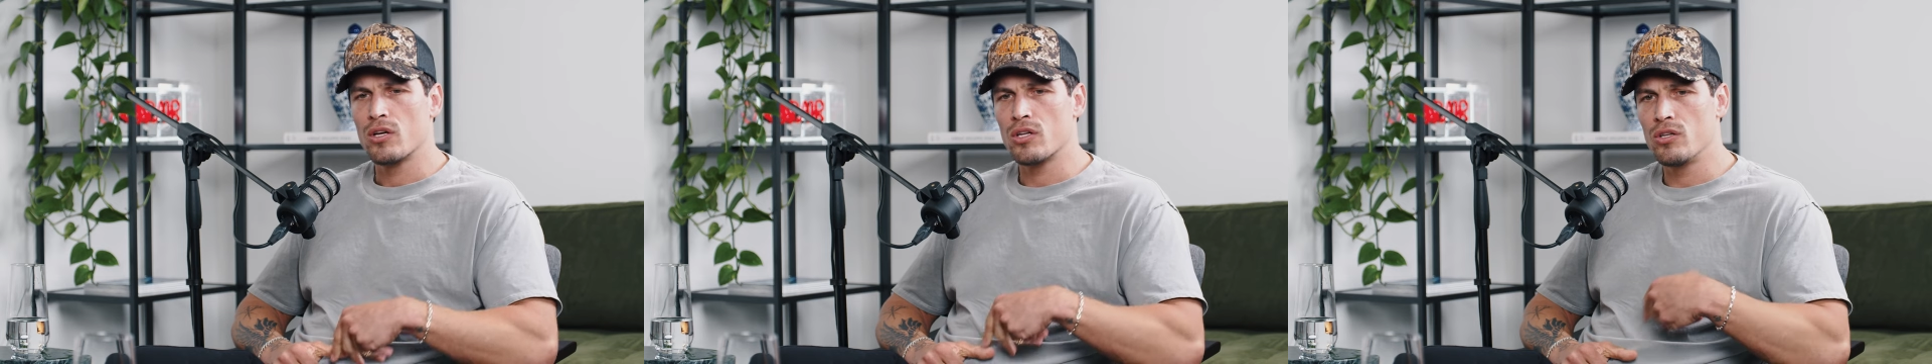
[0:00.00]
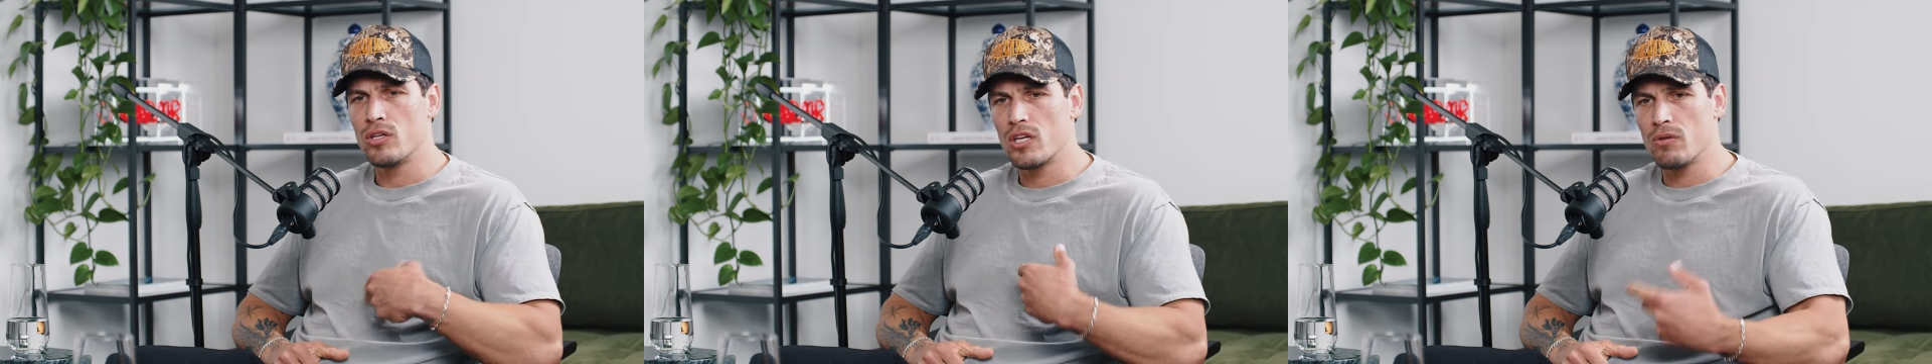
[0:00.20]

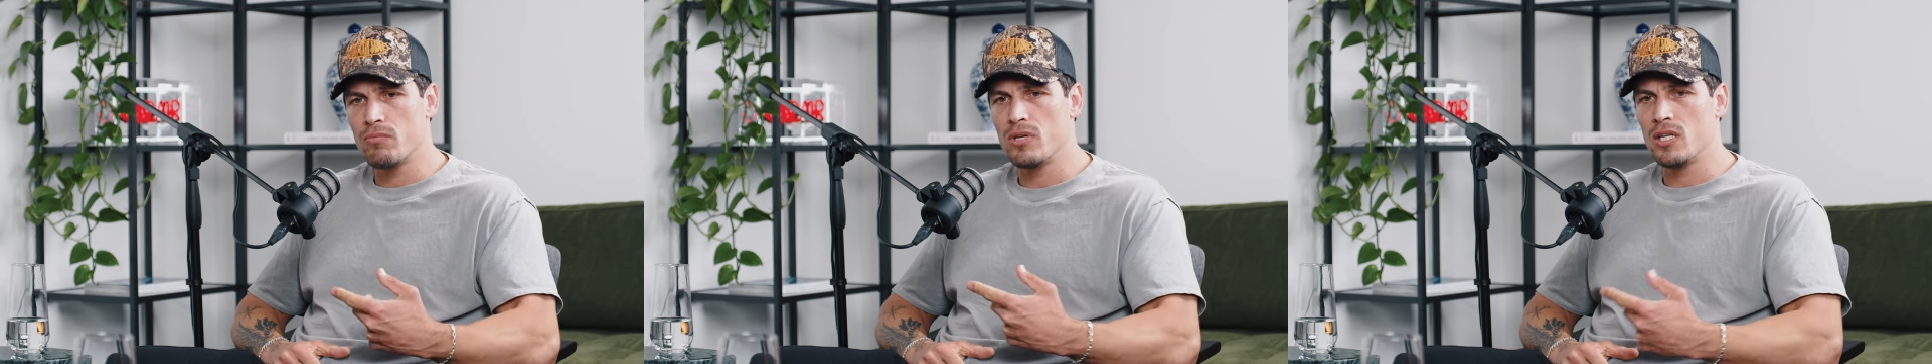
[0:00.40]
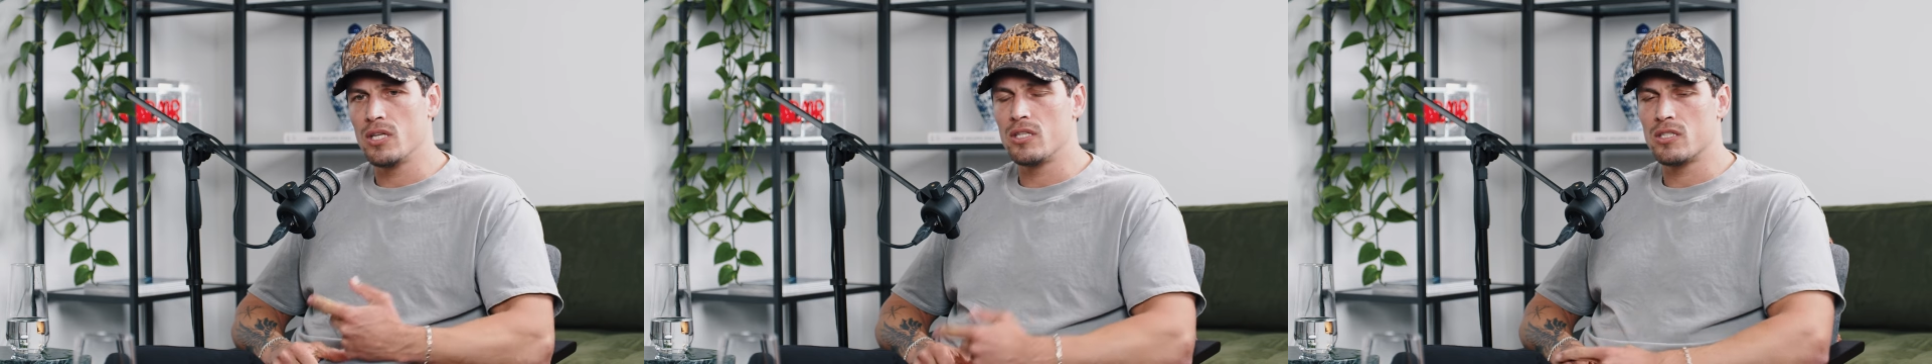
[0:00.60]
Can you give
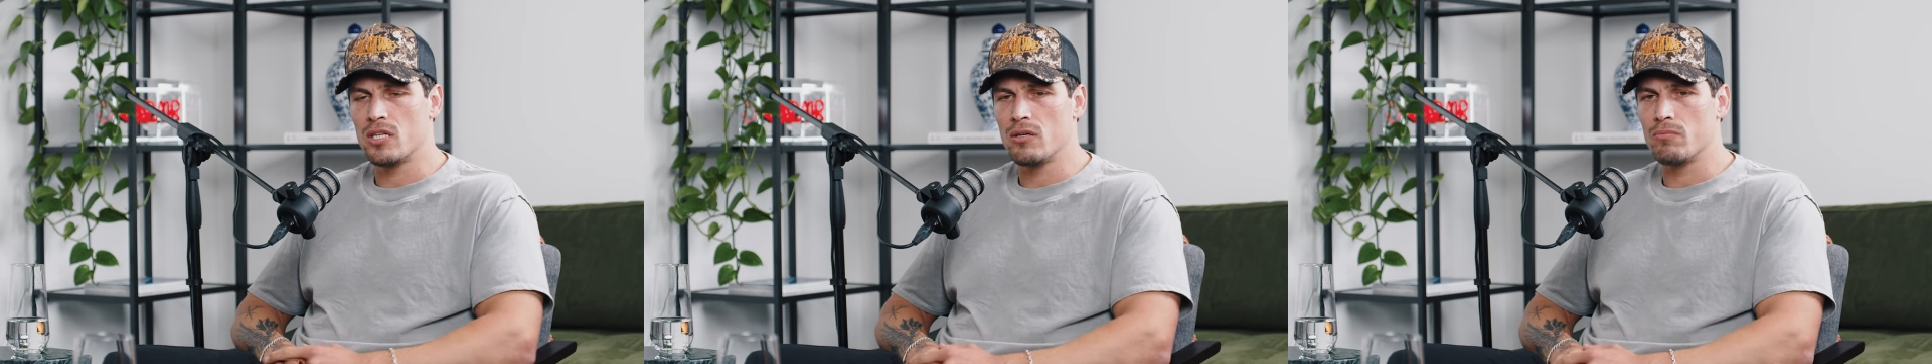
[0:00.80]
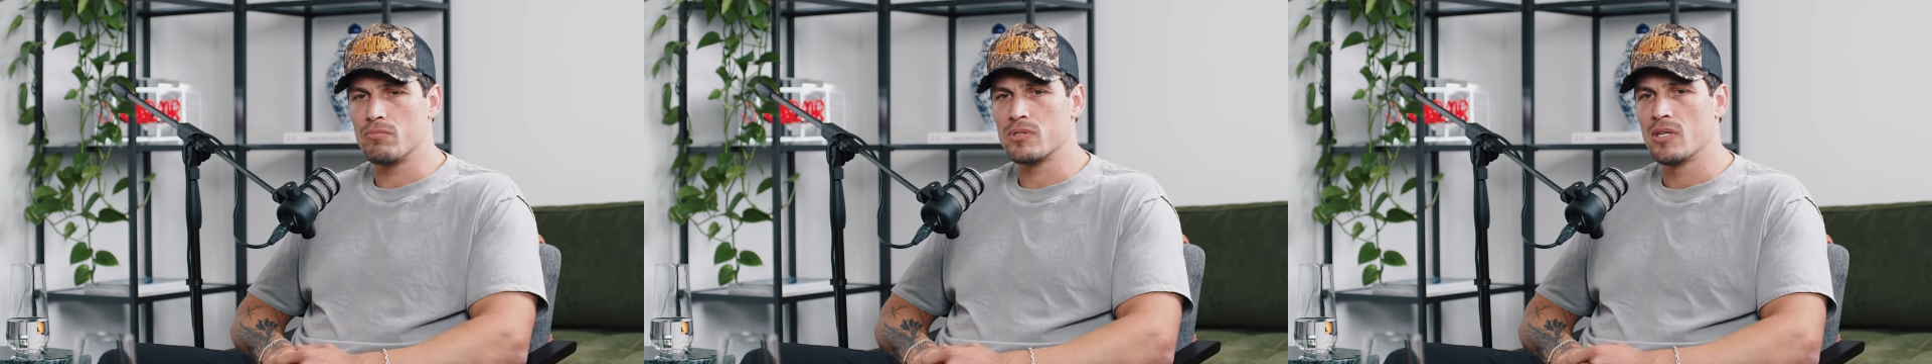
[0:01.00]
me any
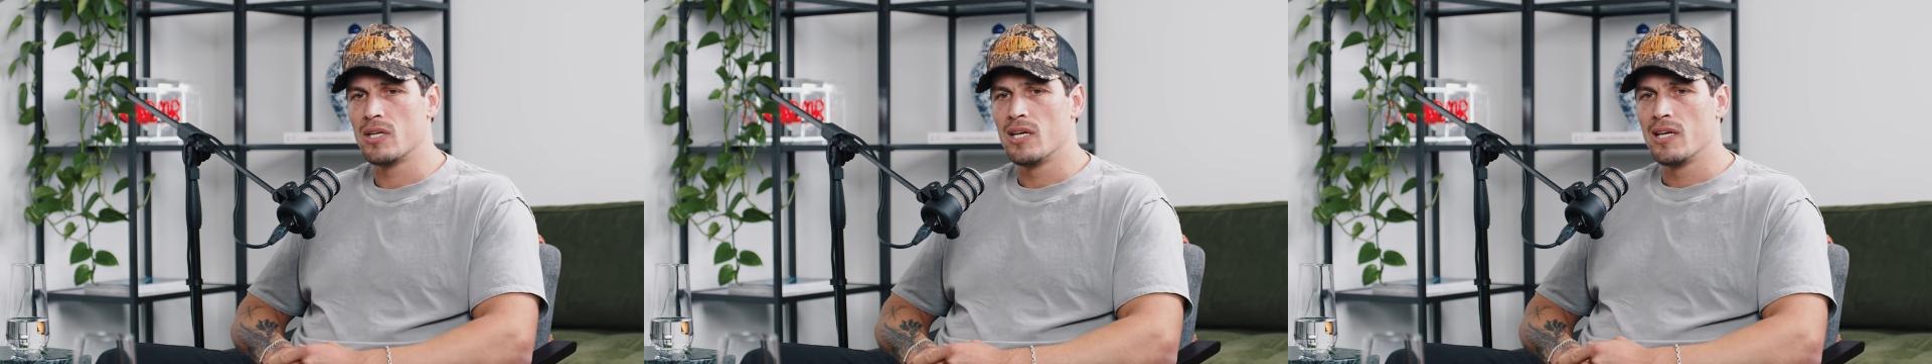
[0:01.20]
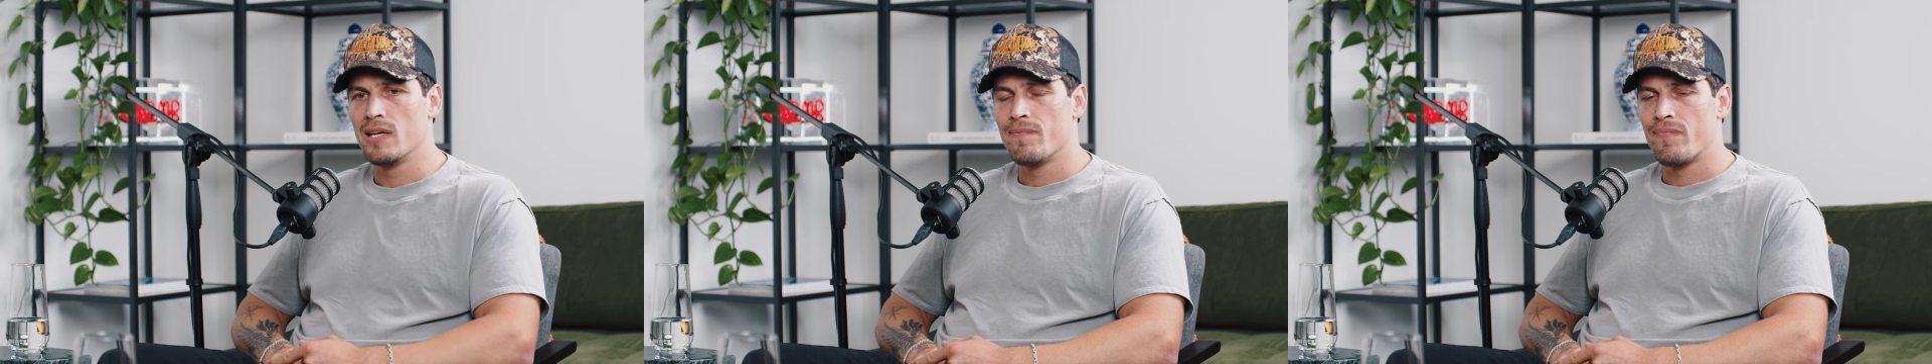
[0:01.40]
tips?"
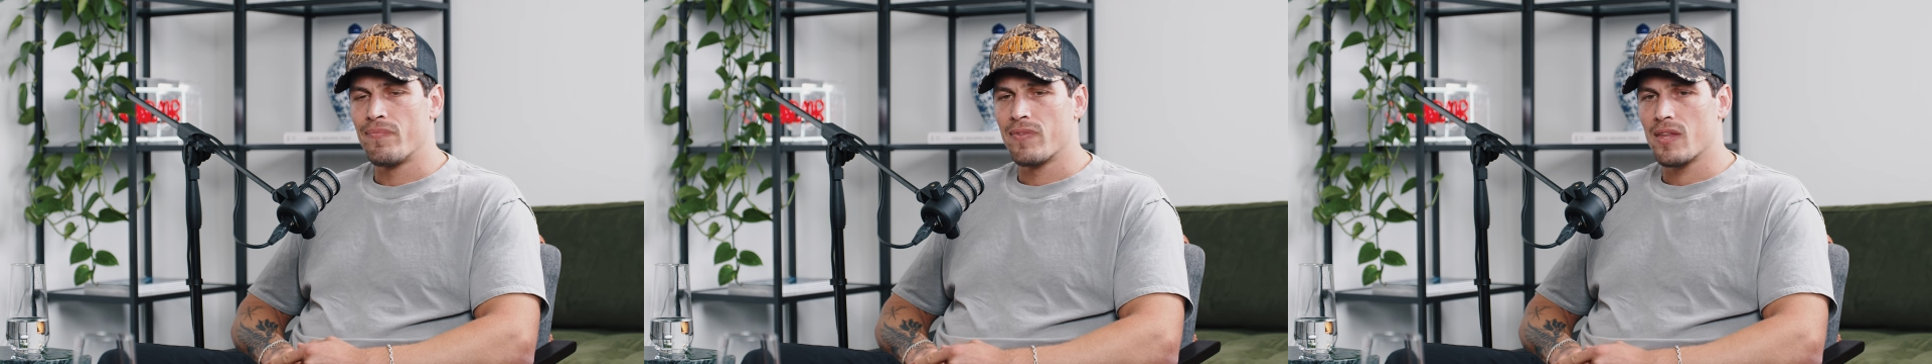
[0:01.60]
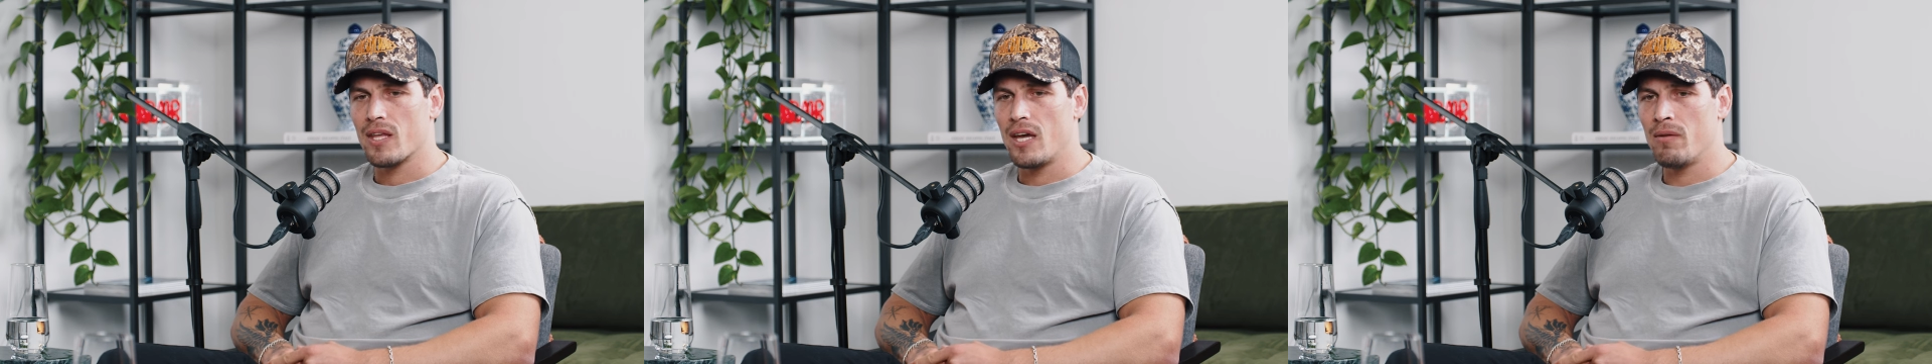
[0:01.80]

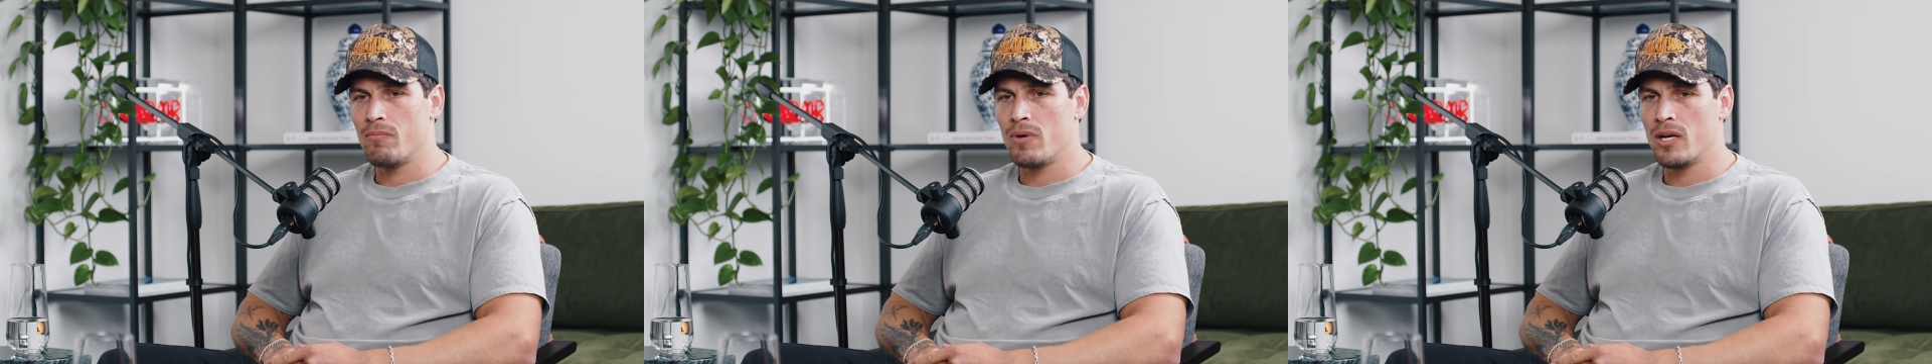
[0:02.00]
And